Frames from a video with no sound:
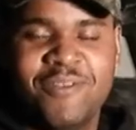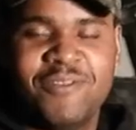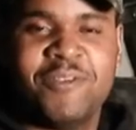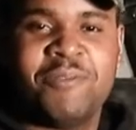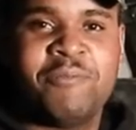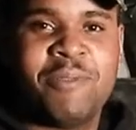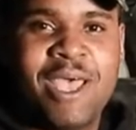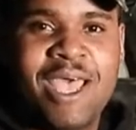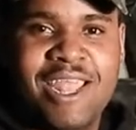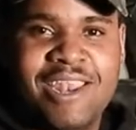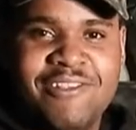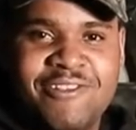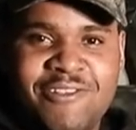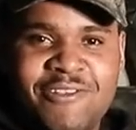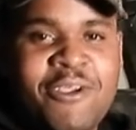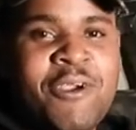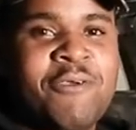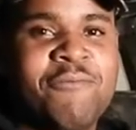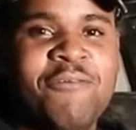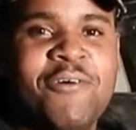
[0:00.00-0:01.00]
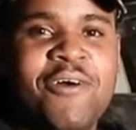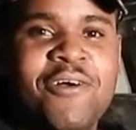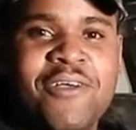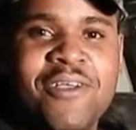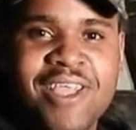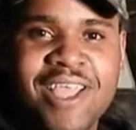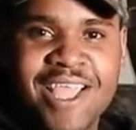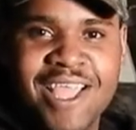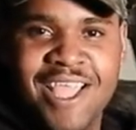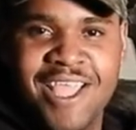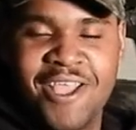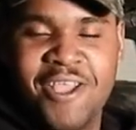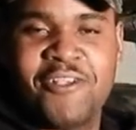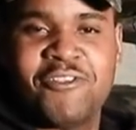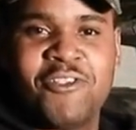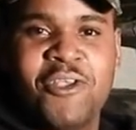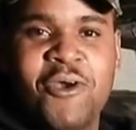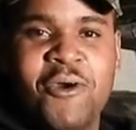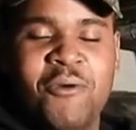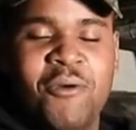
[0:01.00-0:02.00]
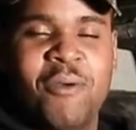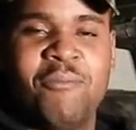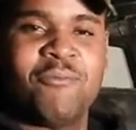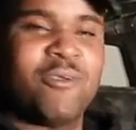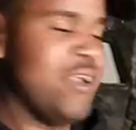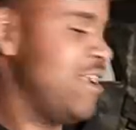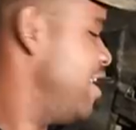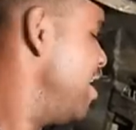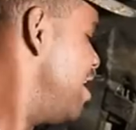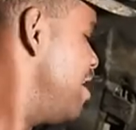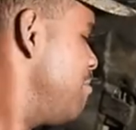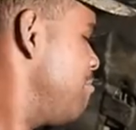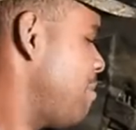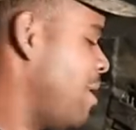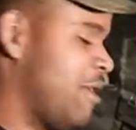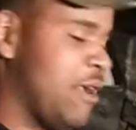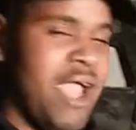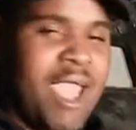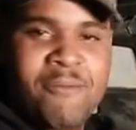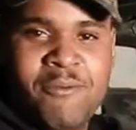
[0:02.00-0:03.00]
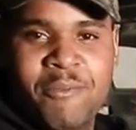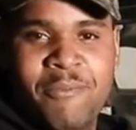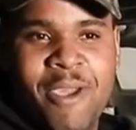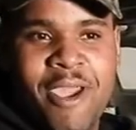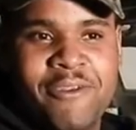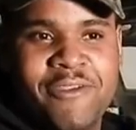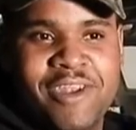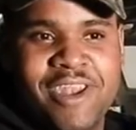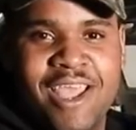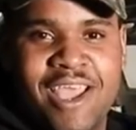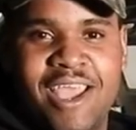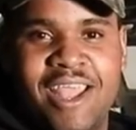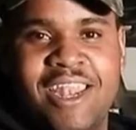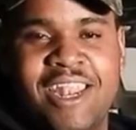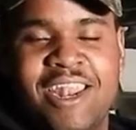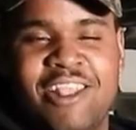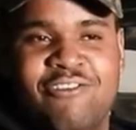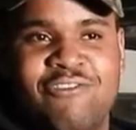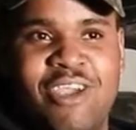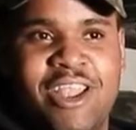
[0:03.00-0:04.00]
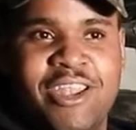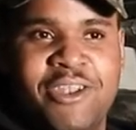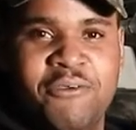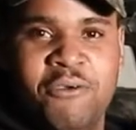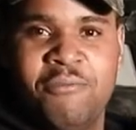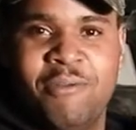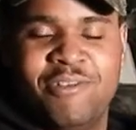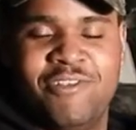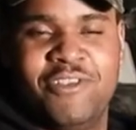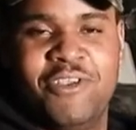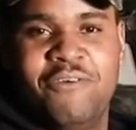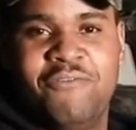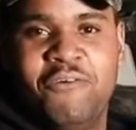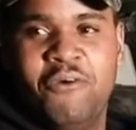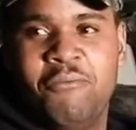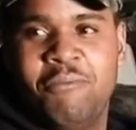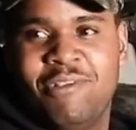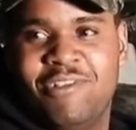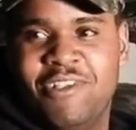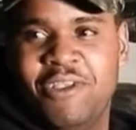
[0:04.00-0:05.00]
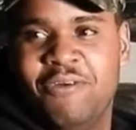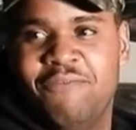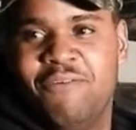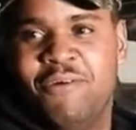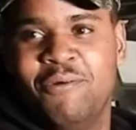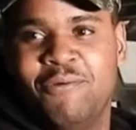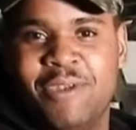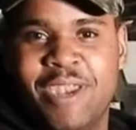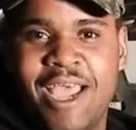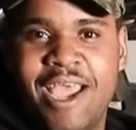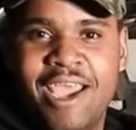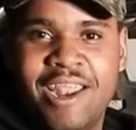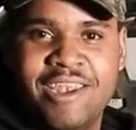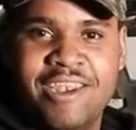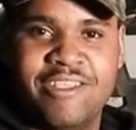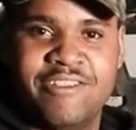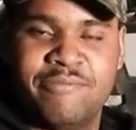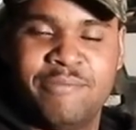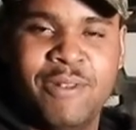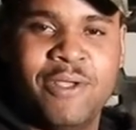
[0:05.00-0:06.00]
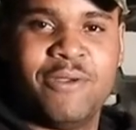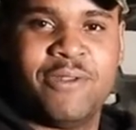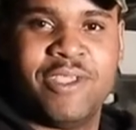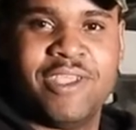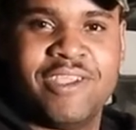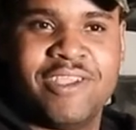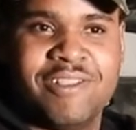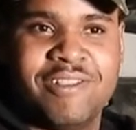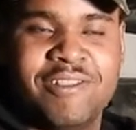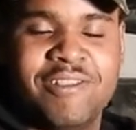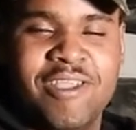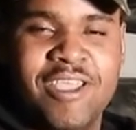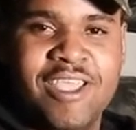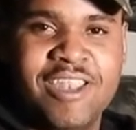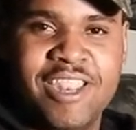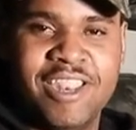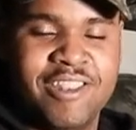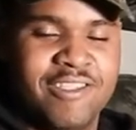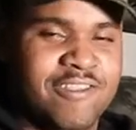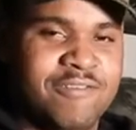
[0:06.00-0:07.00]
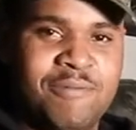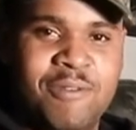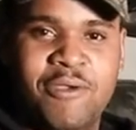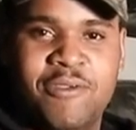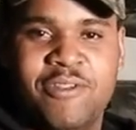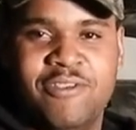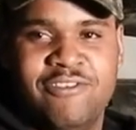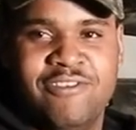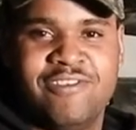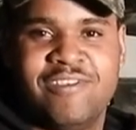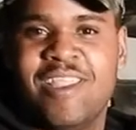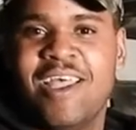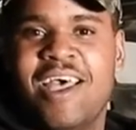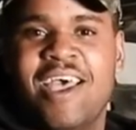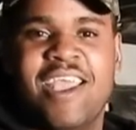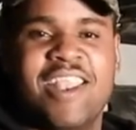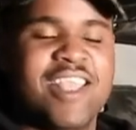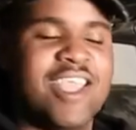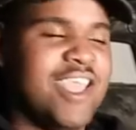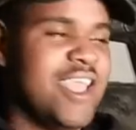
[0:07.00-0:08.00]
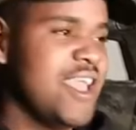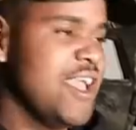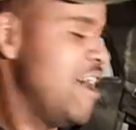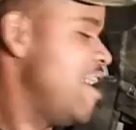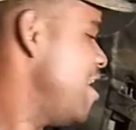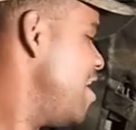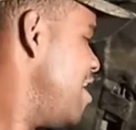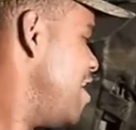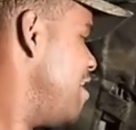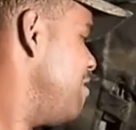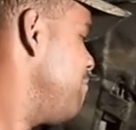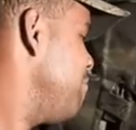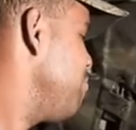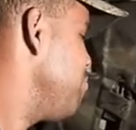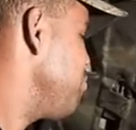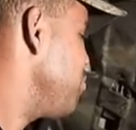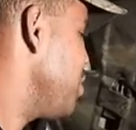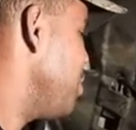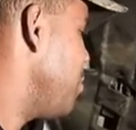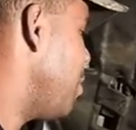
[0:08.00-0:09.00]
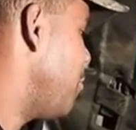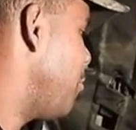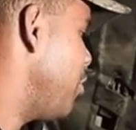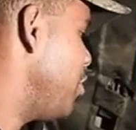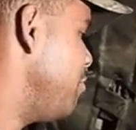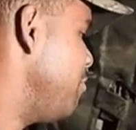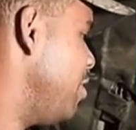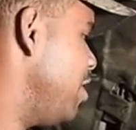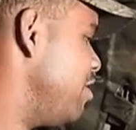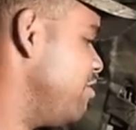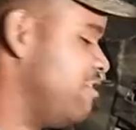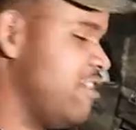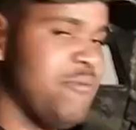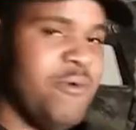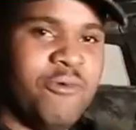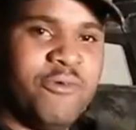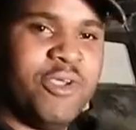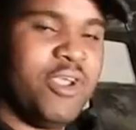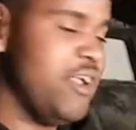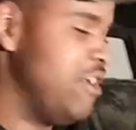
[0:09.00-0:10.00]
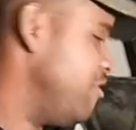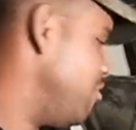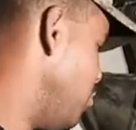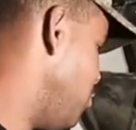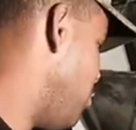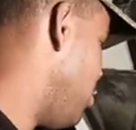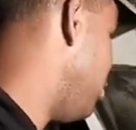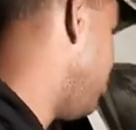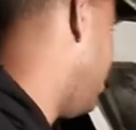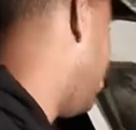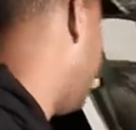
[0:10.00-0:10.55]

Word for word: this is bad, this is her fault. So um, my camera battery died and then I tried to do it myself on My cell phone died and exploded. It didn't explode, it just died. Uh, but pretty much, come over here. So pretty